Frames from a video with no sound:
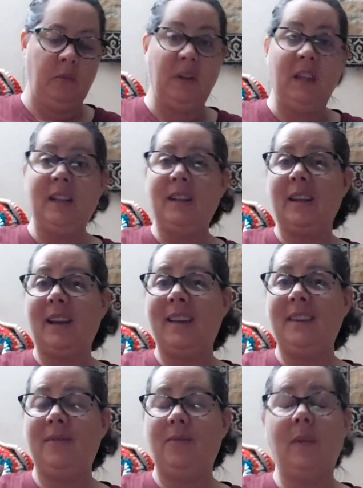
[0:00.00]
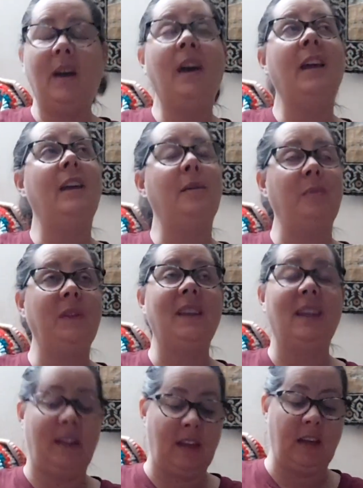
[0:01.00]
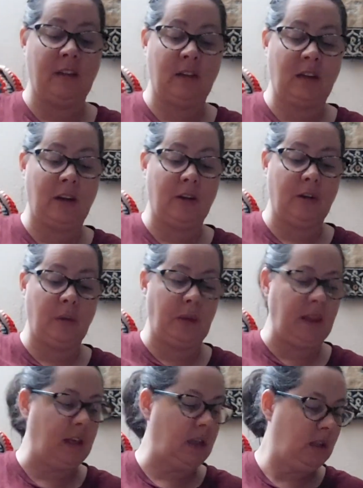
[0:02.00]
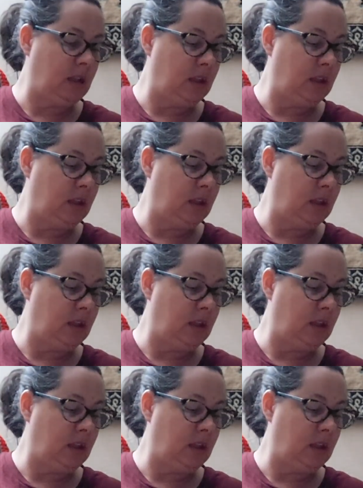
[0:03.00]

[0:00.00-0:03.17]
I'm getting kind of tired of doing that.